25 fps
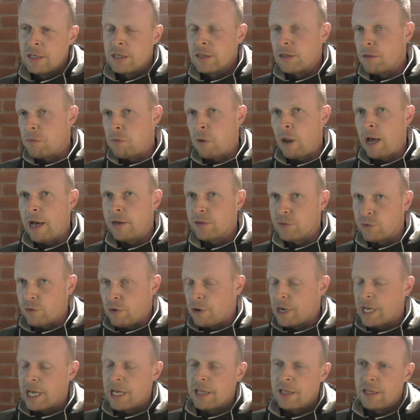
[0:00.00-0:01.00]
The players were
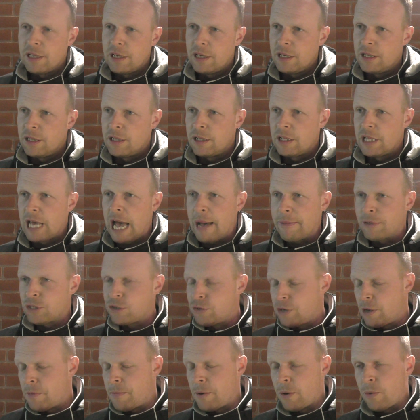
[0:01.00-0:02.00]
on it. The
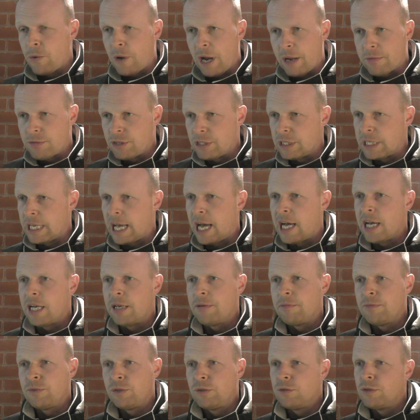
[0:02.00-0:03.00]
atmosphere building up to the
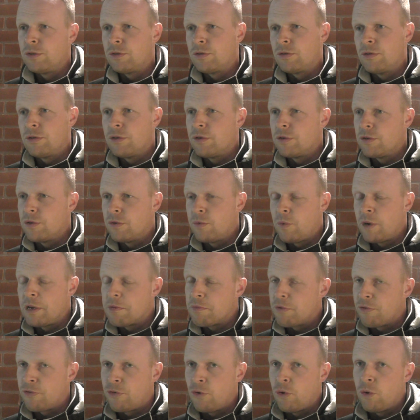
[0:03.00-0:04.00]
game the
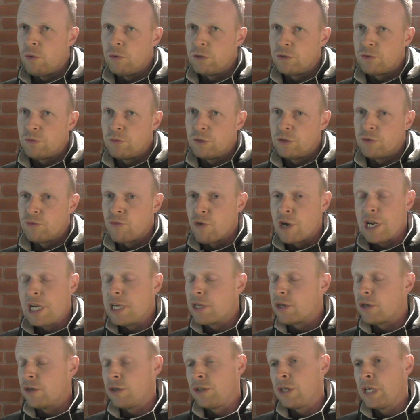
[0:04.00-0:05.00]
week before was
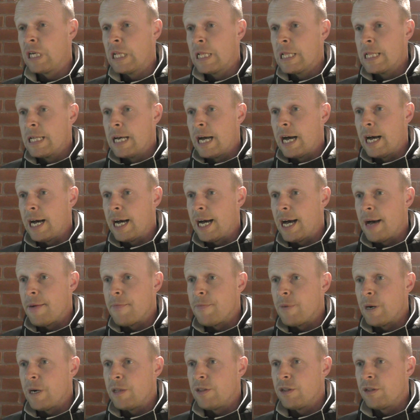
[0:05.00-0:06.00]
really good,
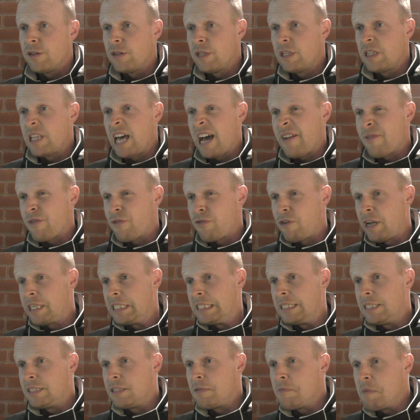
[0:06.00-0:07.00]
and that
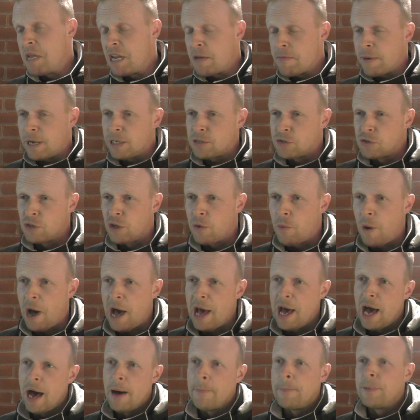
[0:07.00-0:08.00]
reflected in the minibus on the
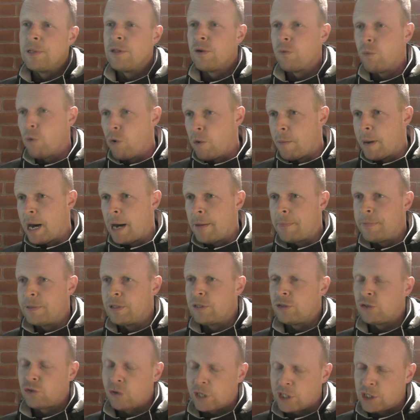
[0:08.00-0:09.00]
way up, in the warm-up,
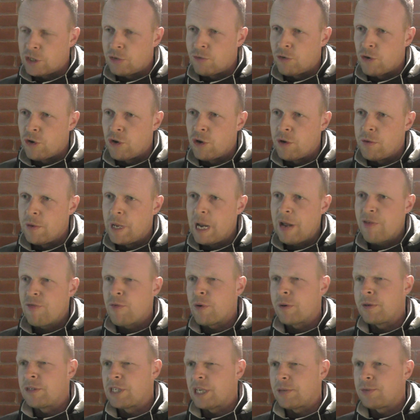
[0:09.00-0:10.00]
in the dressing room, and
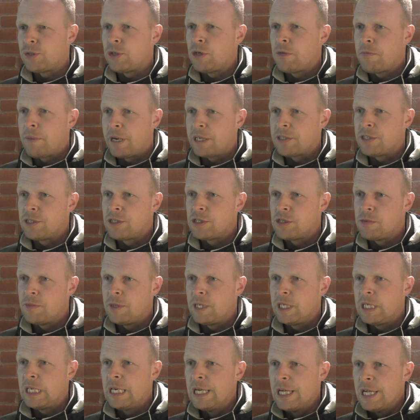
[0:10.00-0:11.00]
everybody was absolutely buzzing to
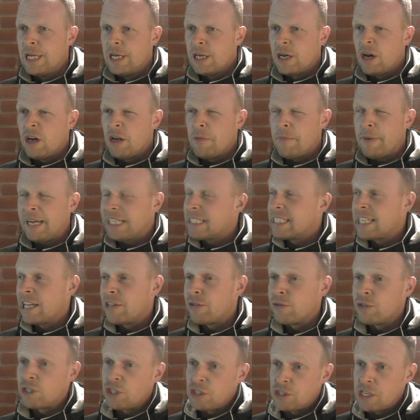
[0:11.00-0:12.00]
be kind of back
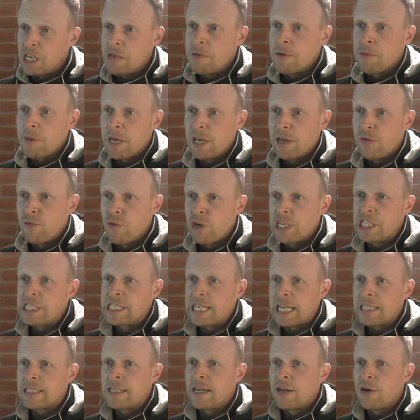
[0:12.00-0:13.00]
together as a team a bit and
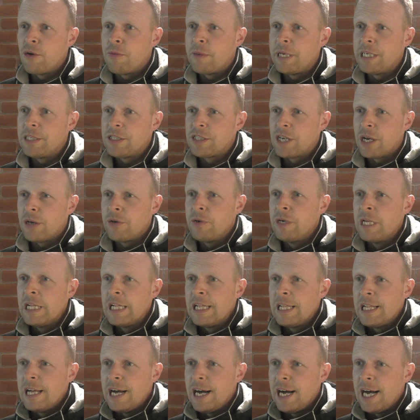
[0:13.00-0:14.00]
reset a little bit. So
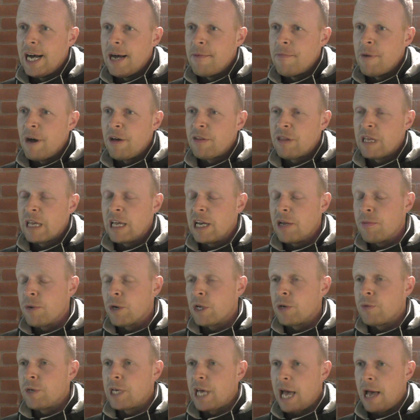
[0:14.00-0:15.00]
I think
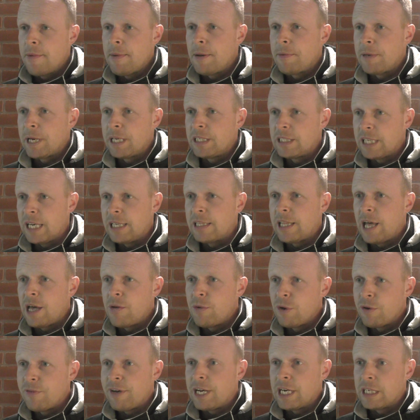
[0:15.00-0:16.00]
anybody we came up against that day
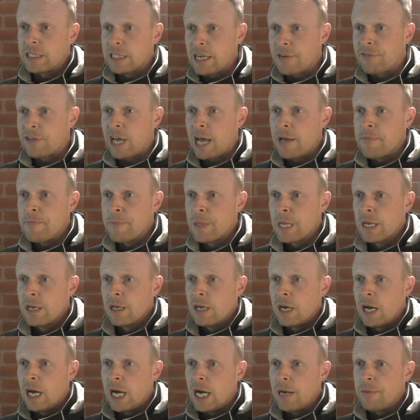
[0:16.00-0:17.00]
would have had a tough game.
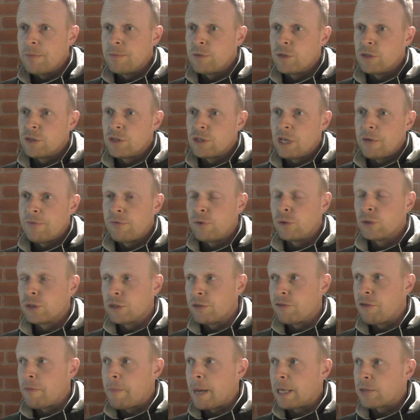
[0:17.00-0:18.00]
Just
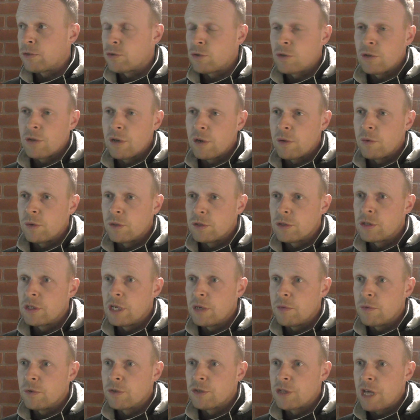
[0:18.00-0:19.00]
unfortunate for Basildon that
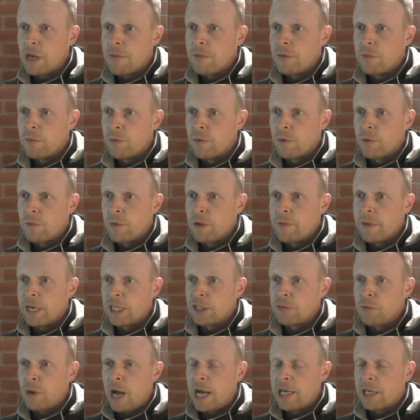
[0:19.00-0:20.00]
it was them, and we
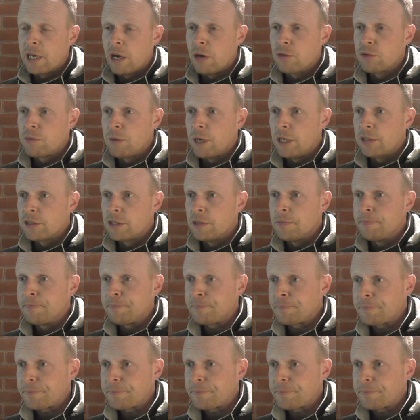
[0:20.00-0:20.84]
managed to put 8 goals past them.